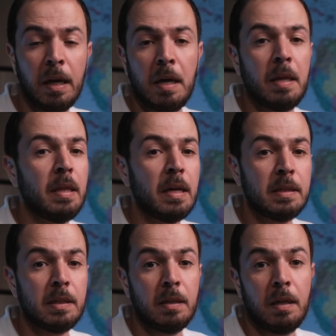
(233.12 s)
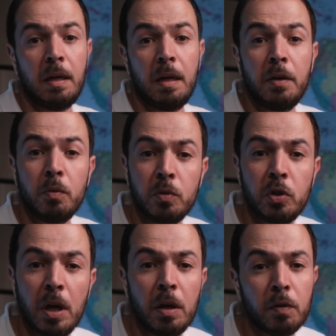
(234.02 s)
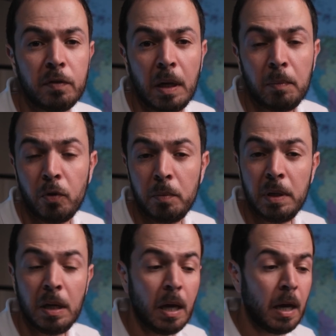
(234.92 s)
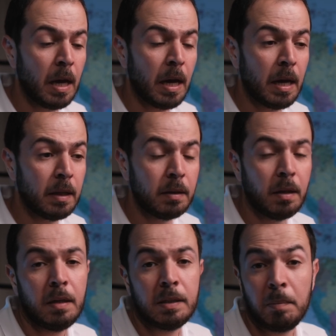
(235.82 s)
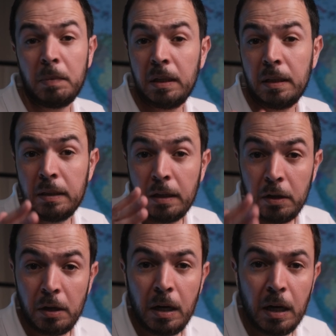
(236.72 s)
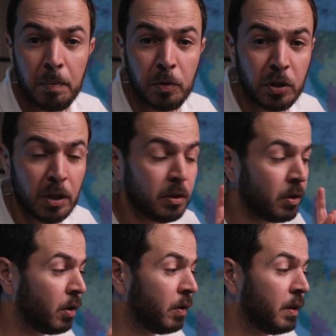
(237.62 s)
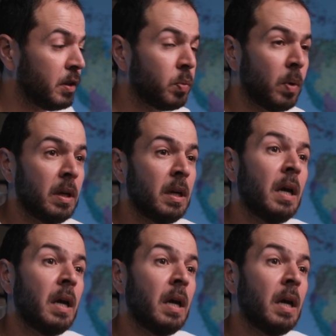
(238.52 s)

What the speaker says: and that's a huge gain of time for me and something that I really appreciate on this one.